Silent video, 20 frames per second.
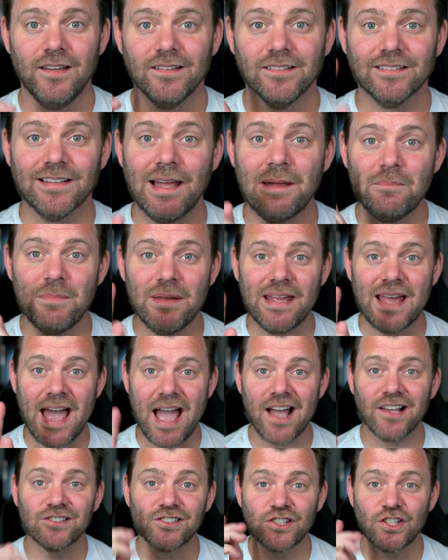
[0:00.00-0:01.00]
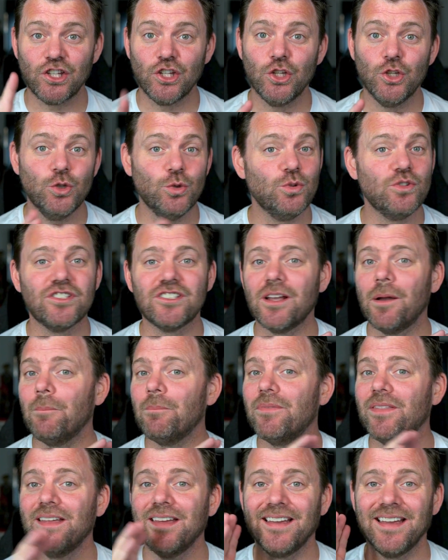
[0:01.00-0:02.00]
Let me ask you
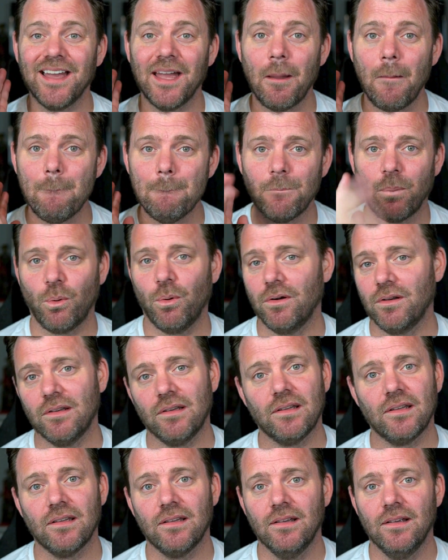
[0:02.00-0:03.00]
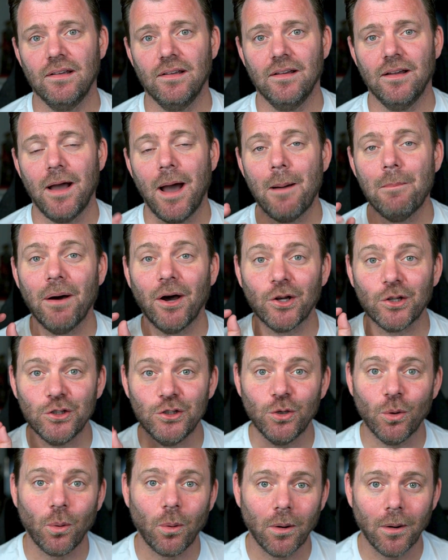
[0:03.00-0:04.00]
something important about
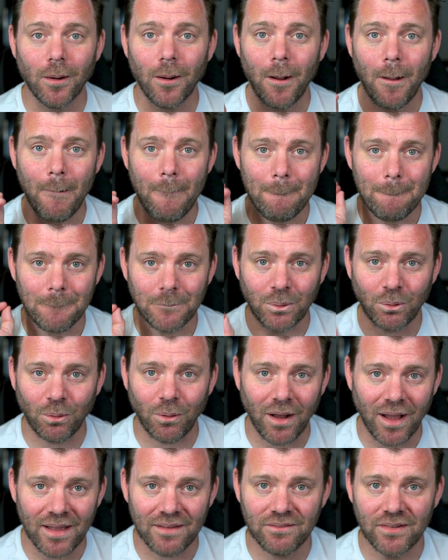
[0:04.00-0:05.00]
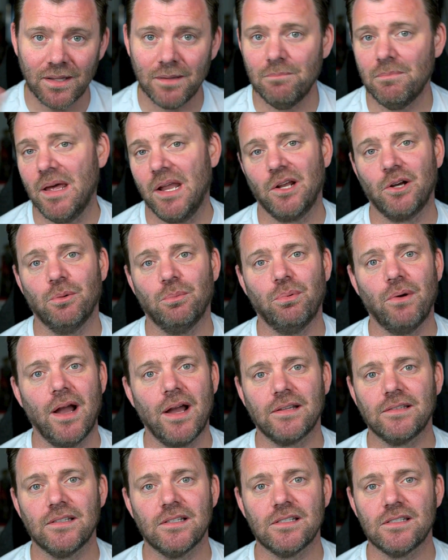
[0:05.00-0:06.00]
your private medical
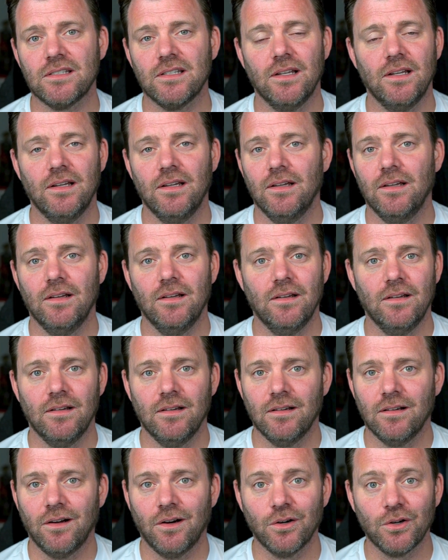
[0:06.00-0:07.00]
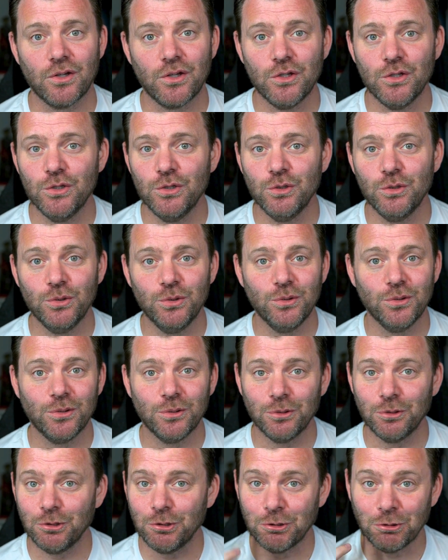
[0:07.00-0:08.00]
practice. Are you
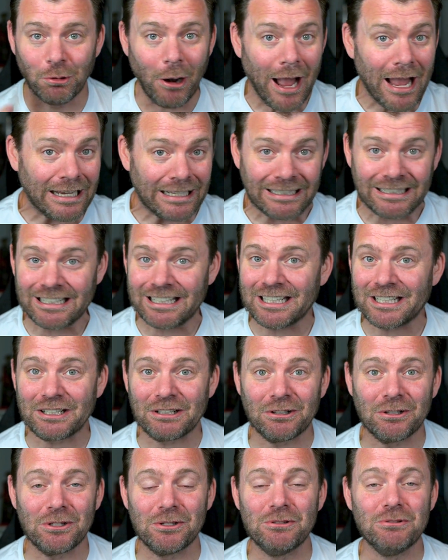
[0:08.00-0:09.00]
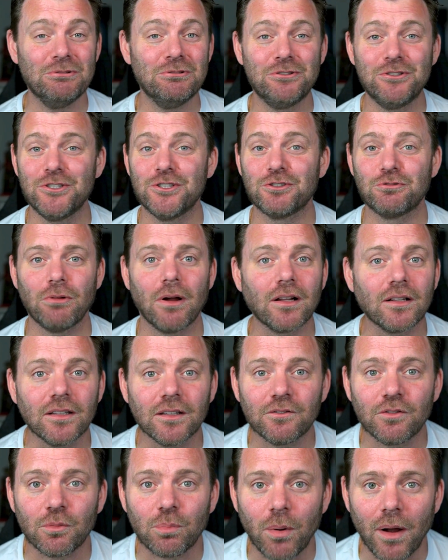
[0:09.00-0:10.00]
grinding? Are you
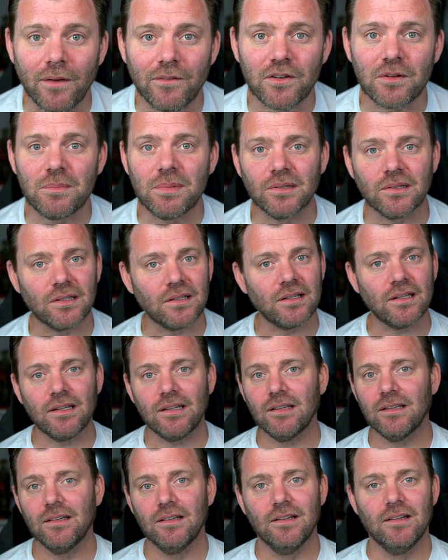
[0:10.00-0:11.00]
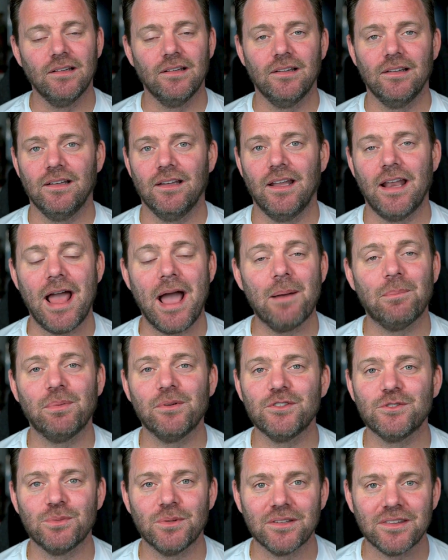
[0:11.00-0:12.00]
struggling for profitability? It
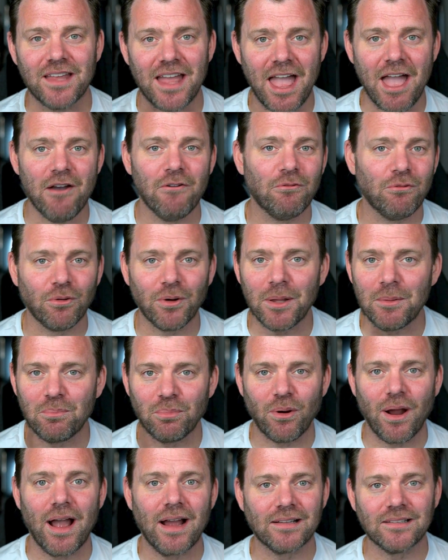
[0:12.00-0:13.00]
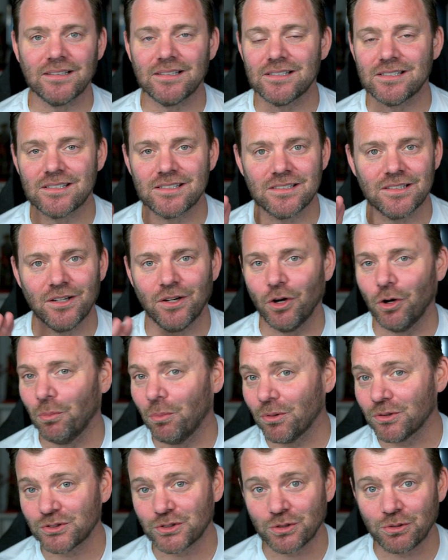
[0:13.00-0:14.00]
happens with every practice
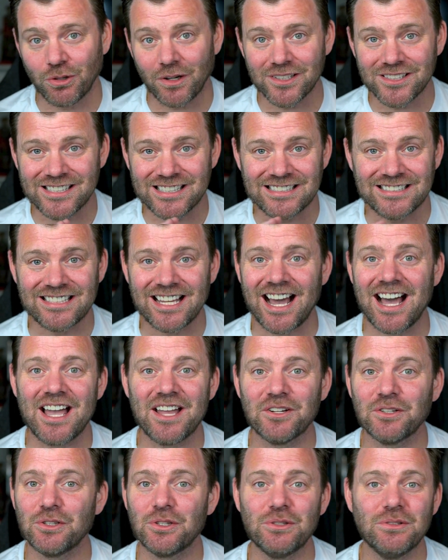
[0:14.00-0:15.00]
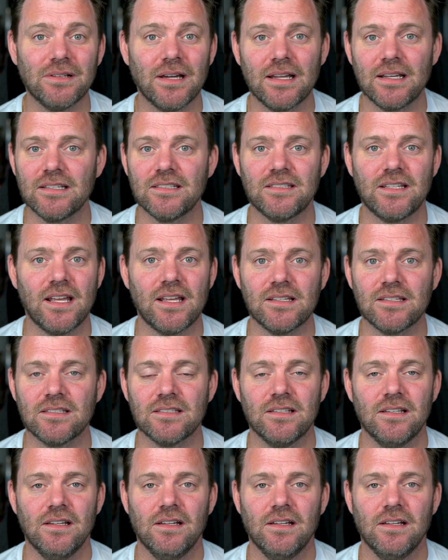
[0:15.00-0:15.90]
almost across the entire United States,